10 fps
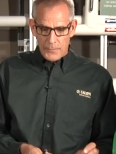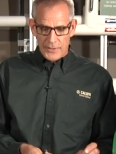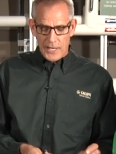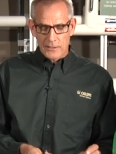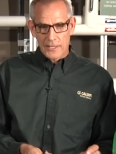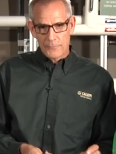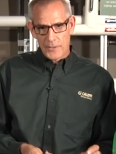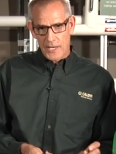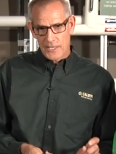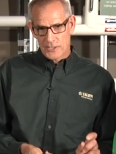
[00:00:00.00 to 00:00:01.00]
But now left
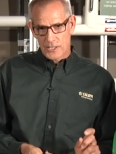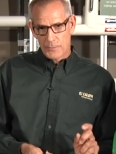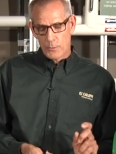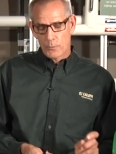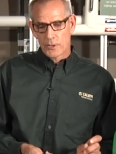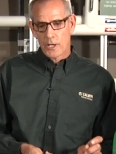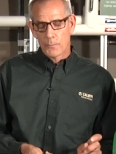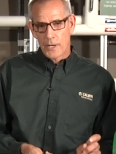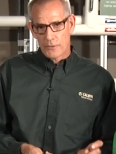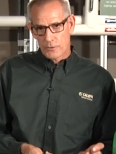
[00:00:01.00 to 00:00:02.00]
behind is going to be what we call
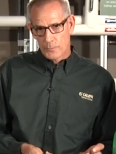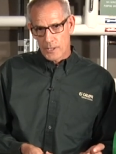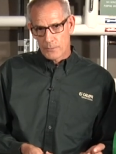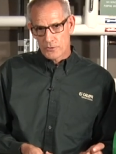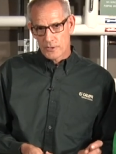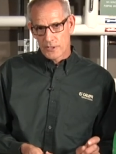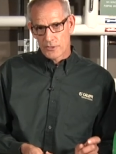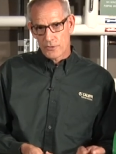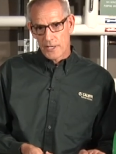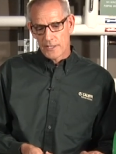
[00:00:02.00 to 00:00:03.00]
micro bubbles and
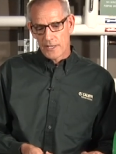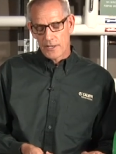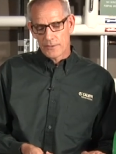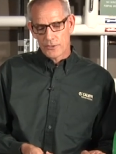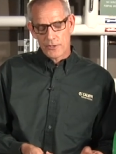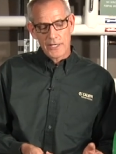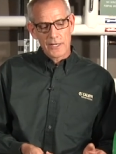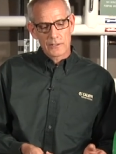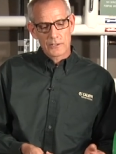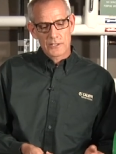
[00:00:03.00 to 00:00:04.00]
entrained air. Entrained
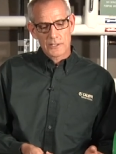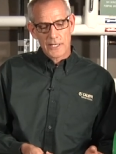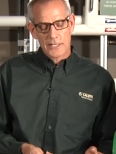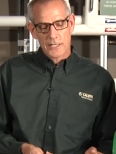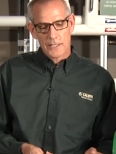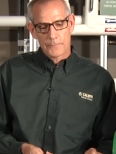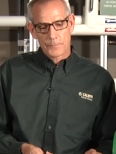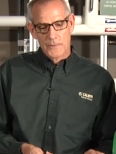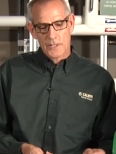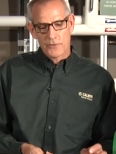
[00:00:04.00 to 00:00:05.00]
air looks like um,
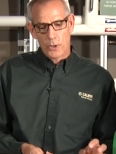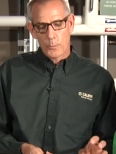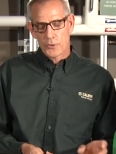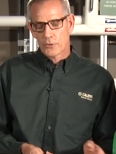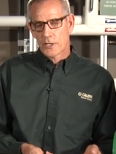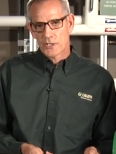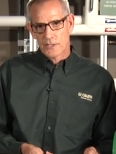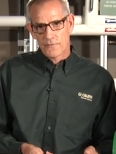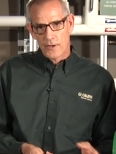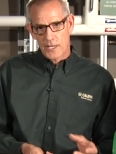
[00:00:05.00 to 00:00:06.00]
if you open your
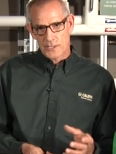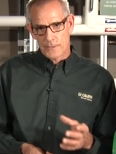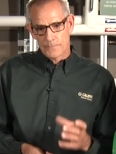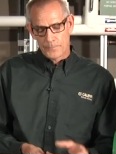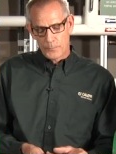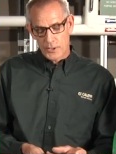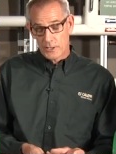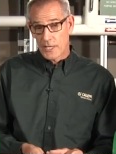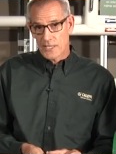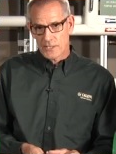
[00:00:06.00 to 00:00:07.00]
kitchen faucet, put a
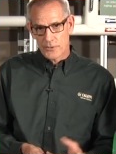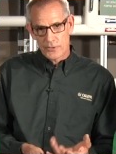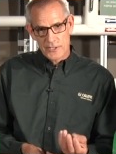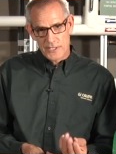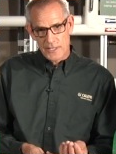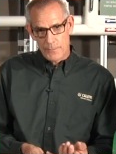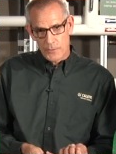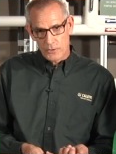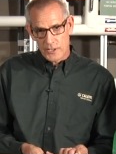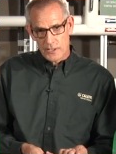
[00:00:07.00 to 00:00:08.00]
glass under it, and you see that
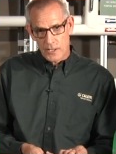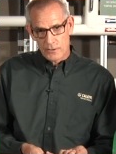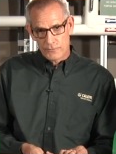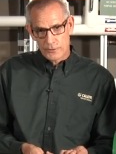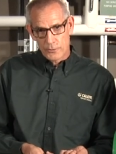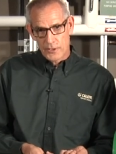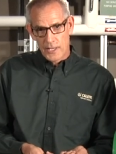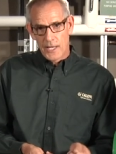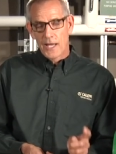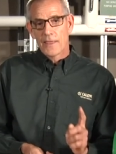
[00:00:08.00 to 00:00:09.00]
milky color fluid
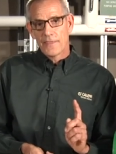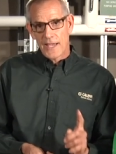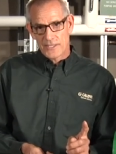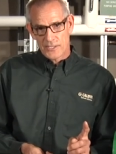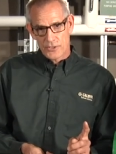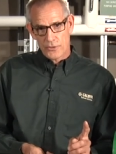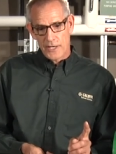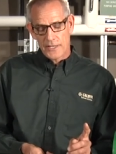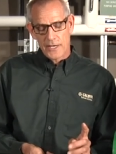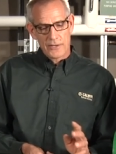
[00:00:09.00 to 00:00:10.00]
that's
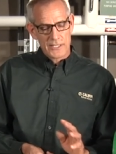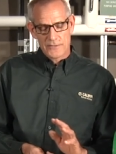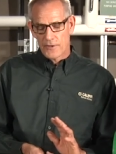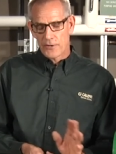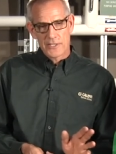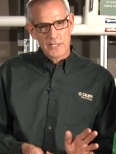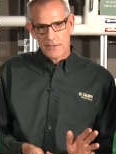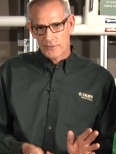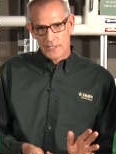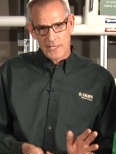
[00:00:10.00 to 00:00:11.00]
entrained air, and it's very
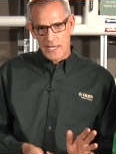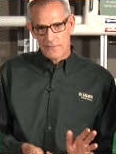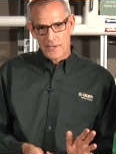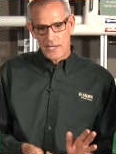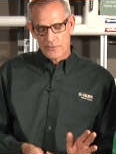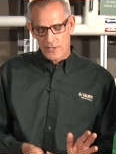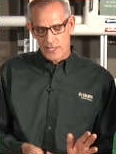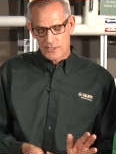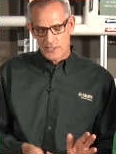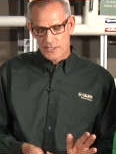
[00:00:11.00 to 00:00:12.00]
tough to get out of a
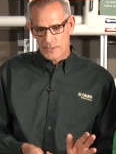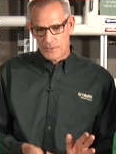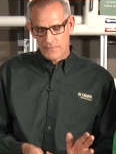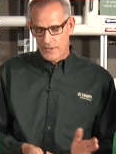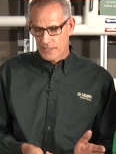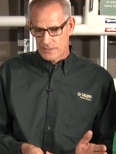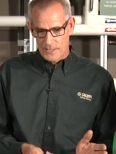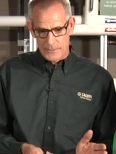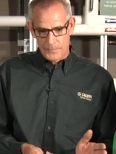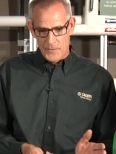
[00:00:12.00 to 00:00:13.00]
hydronic system. In fact,
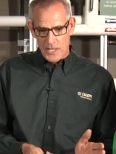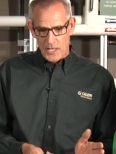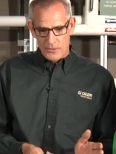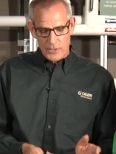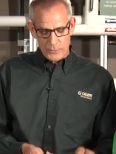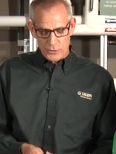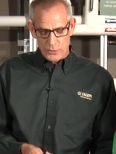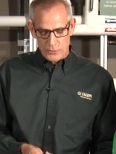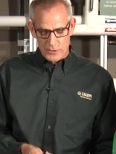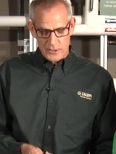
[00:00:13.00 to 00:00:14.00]
um,
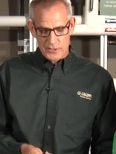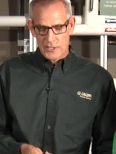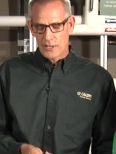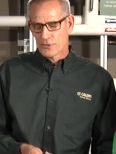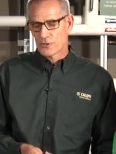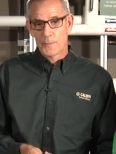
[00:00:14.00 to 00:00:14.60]
troubleshooters and installers will